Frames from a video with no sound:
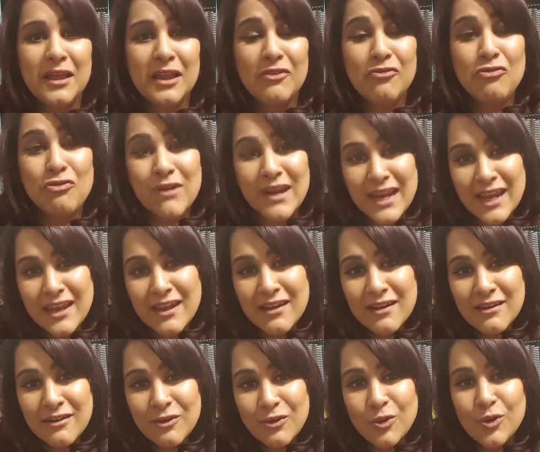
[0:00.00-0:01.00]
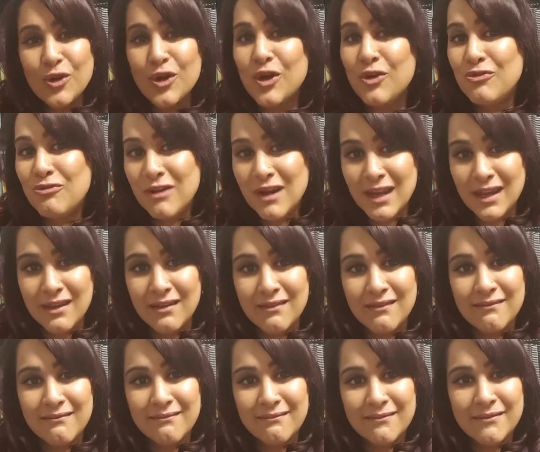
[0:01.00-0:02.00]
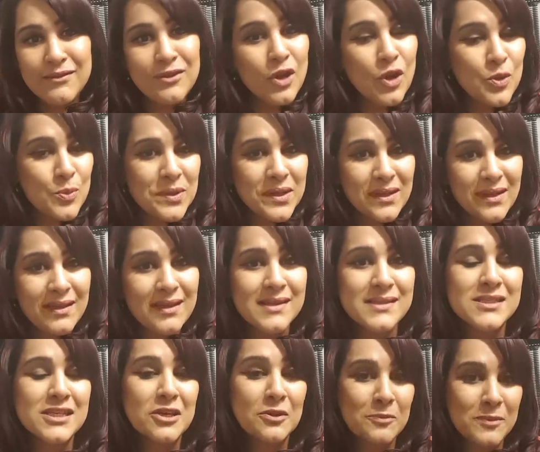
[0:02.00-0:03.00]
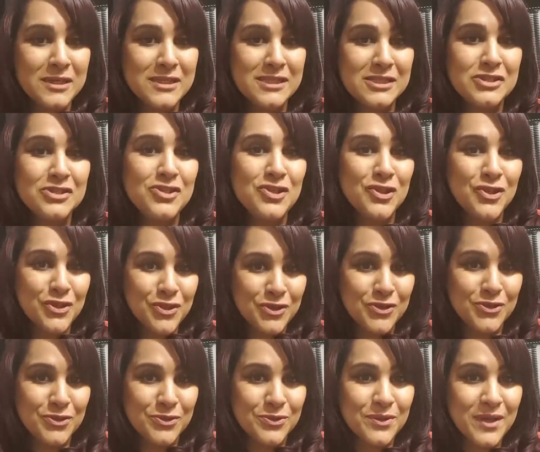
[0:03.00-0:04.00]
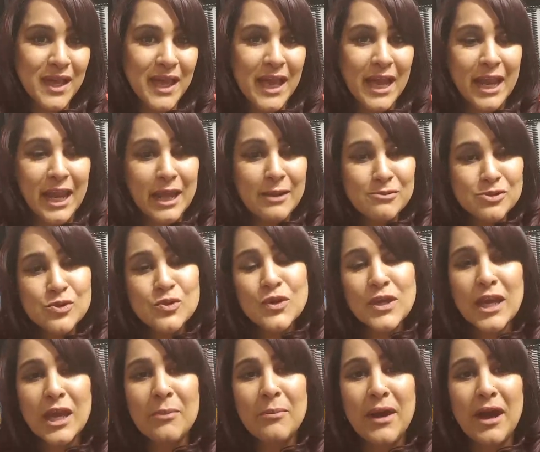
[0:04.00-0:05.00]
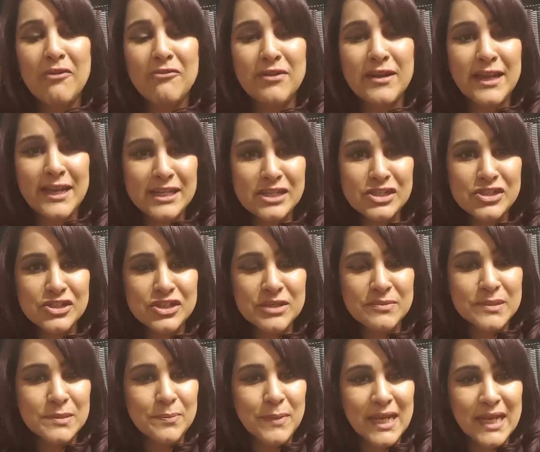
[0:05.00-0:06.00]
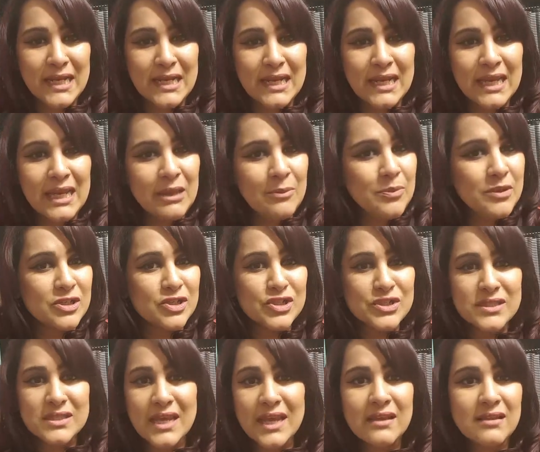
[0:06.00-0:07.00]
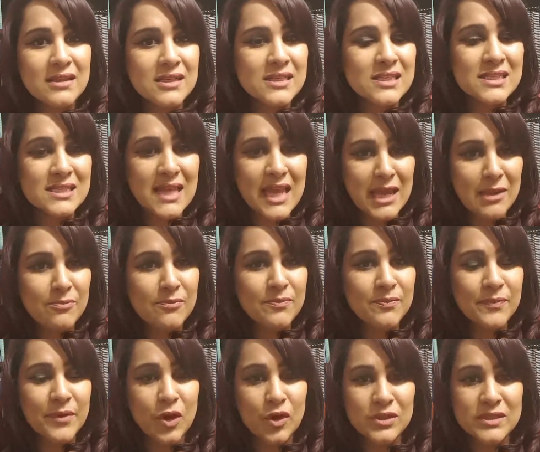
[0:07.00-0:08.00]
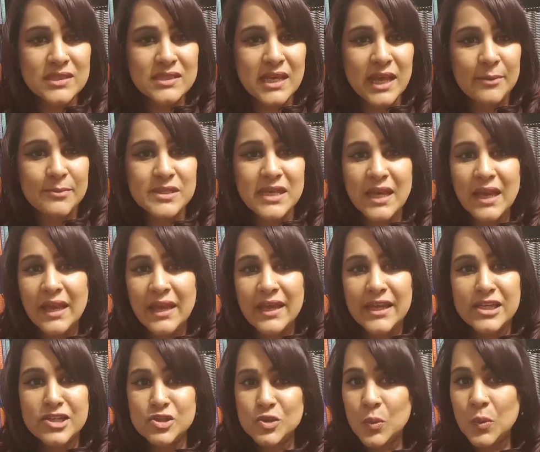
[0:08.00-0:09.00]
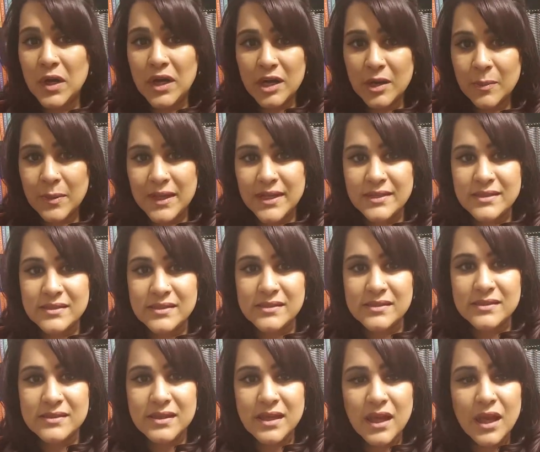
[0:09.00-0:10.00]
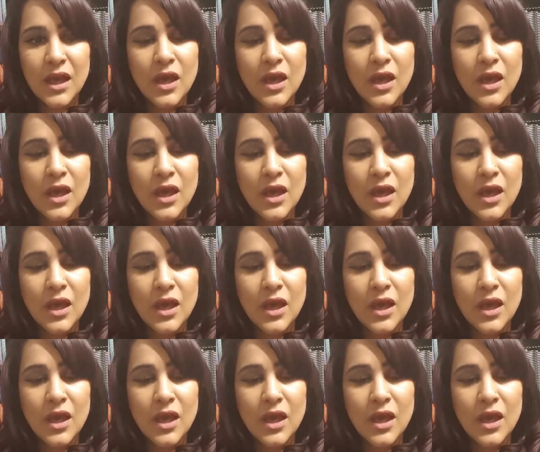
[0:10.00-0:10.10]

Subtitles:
Ring or no ring. Nobody is committed to you. And I'm talking about relationships mainly here, but just take this same concept into workplaces.